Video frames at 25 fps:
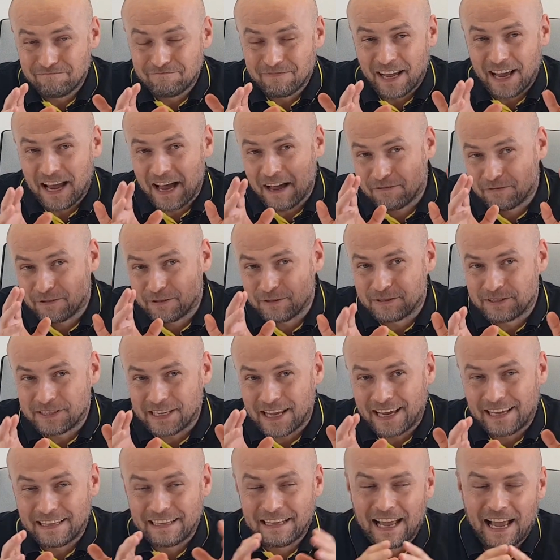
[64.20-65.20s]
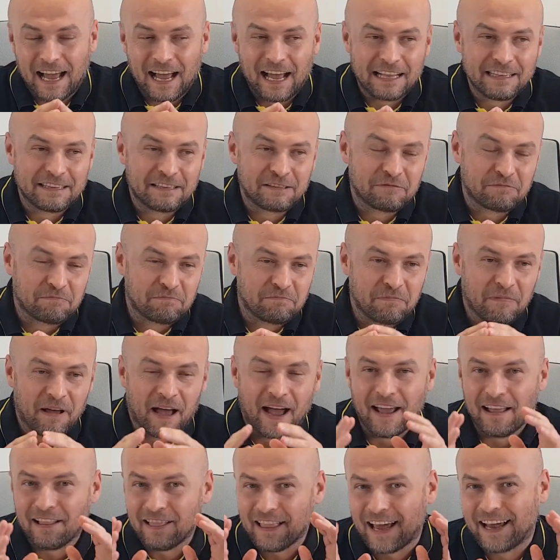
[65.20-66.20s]
I have to say that
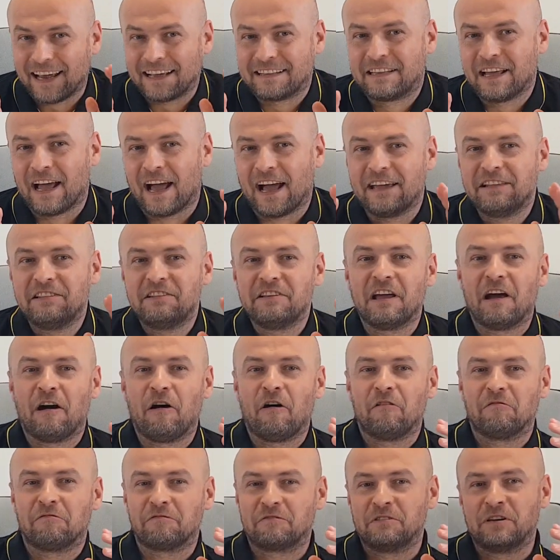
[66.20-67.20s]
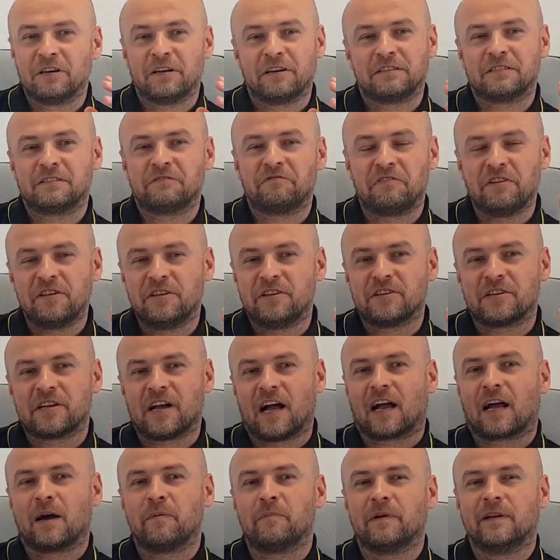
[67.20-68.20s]
I like the idea of this Finnish
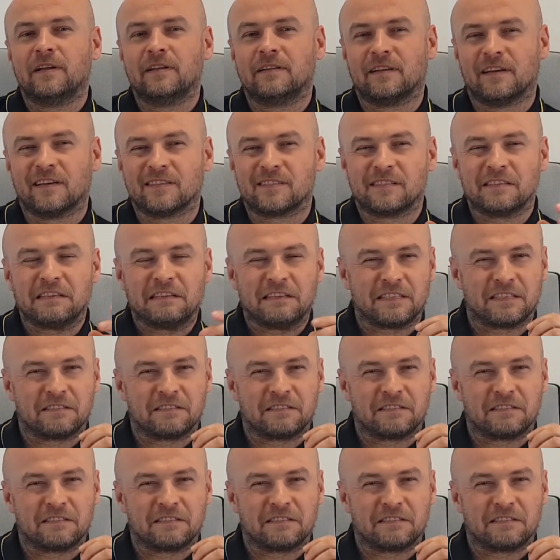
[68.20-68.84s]
Hakapelitas.